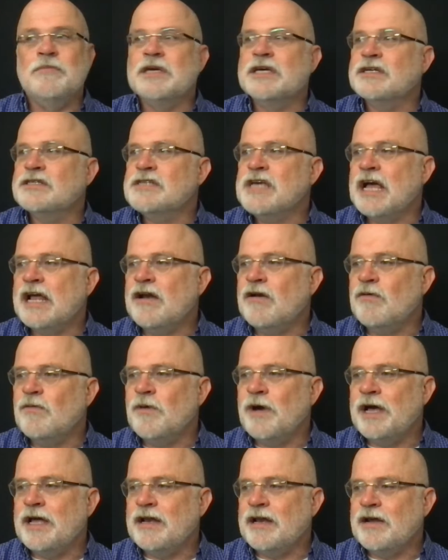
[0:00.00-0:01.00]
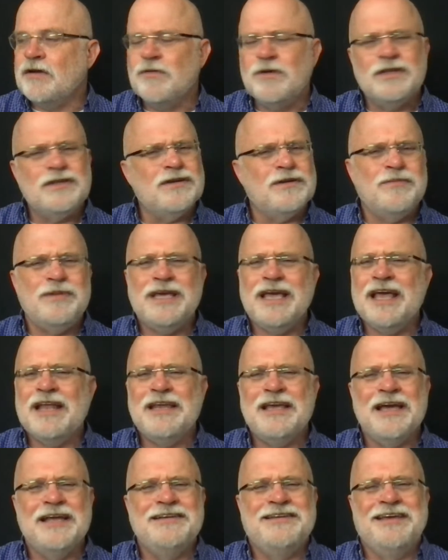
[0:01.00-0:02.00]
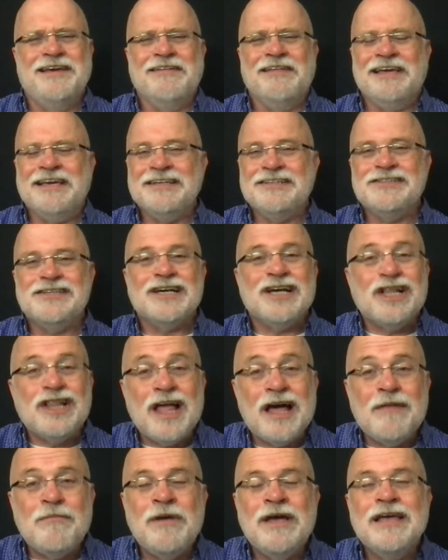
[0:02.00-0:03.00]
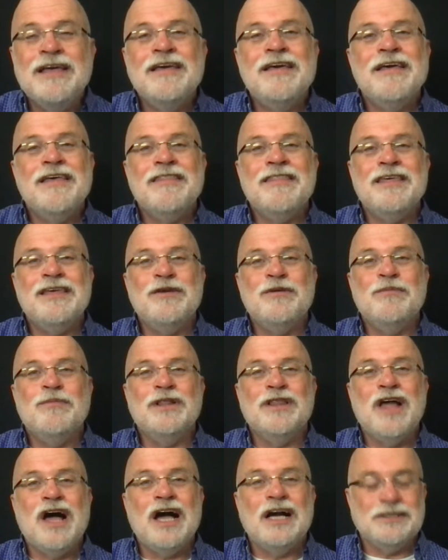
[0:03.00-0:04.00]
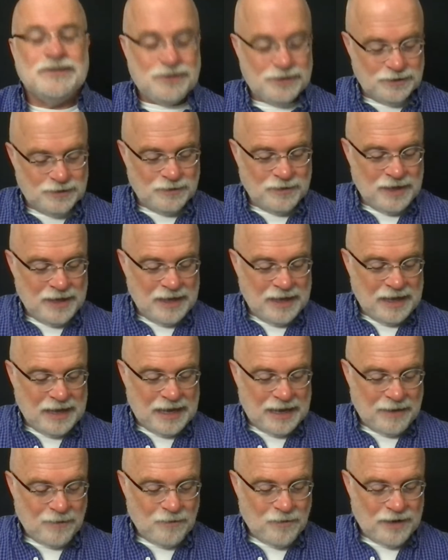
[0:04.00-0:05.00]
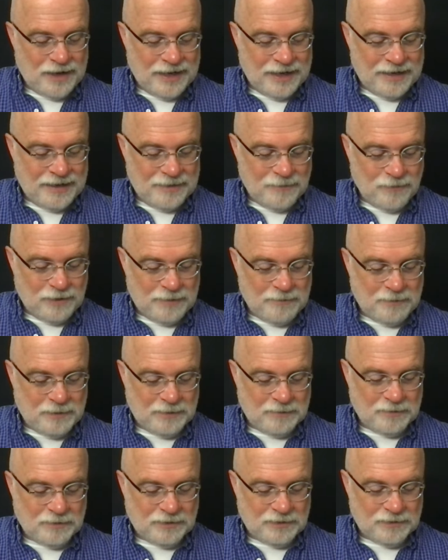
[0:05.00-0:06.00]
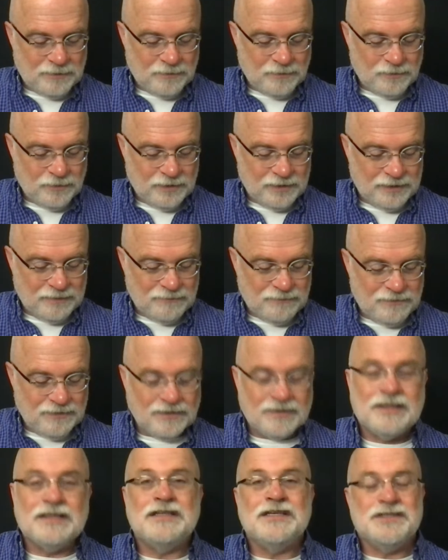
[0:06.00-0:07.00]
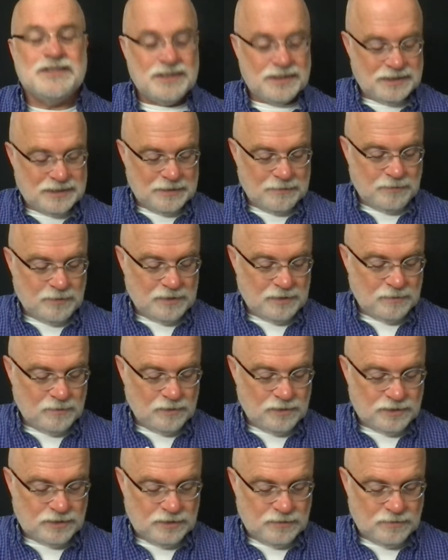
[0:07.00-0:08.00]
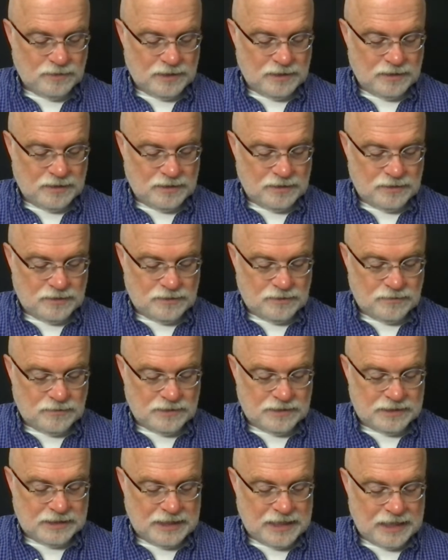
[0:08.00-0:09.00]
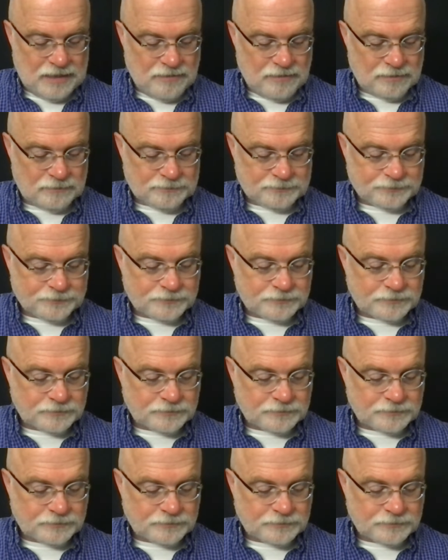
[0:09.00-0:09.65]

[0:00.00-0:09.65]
Because I don't want there to be any idea like it's a club that you belong to. I want people to really feel that this is something that we're doing together.